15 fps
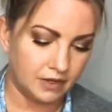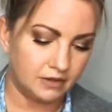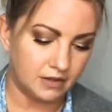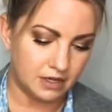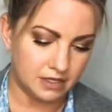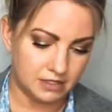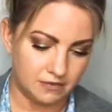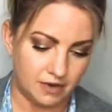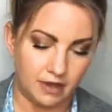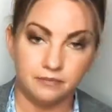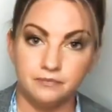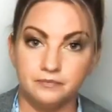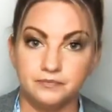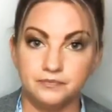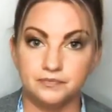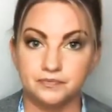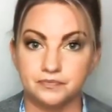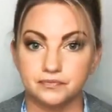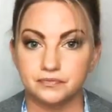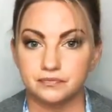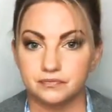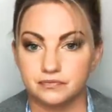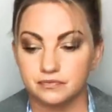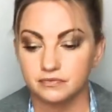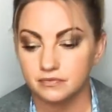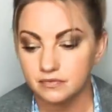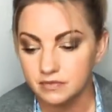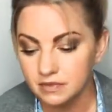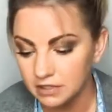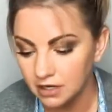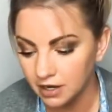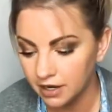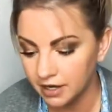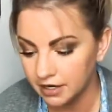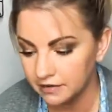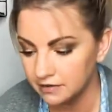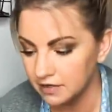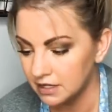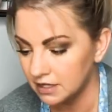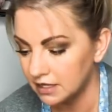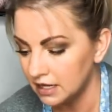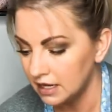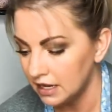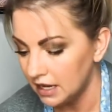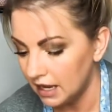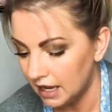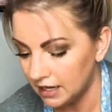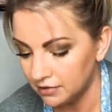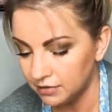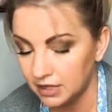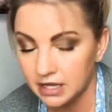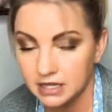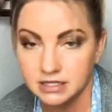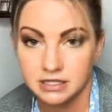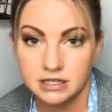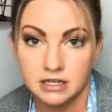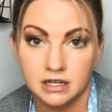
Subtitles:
That's fine. All right, and then I didn't realize